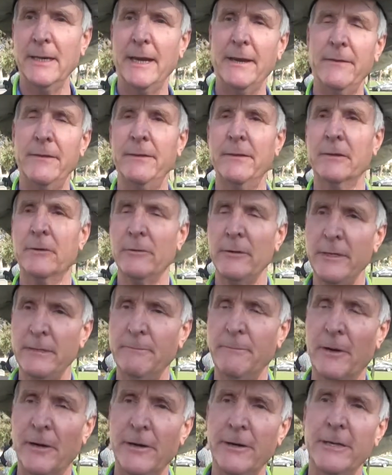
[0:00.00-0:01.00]
And then the
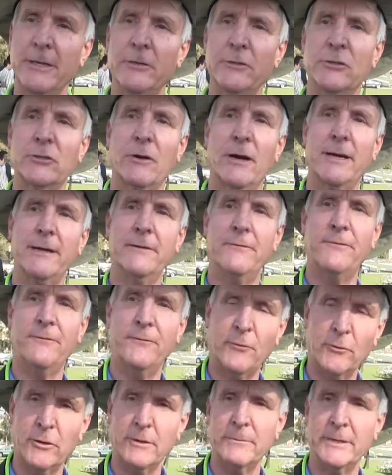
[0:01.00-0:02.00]
Green Party, who tried to
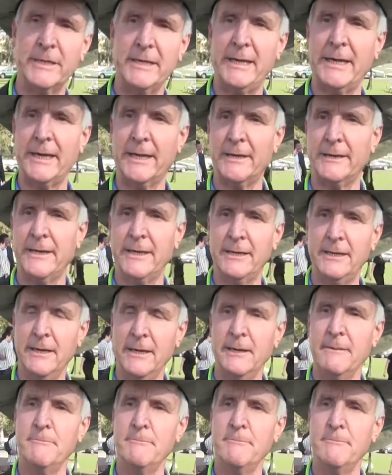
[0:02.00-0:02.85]
form a candidate,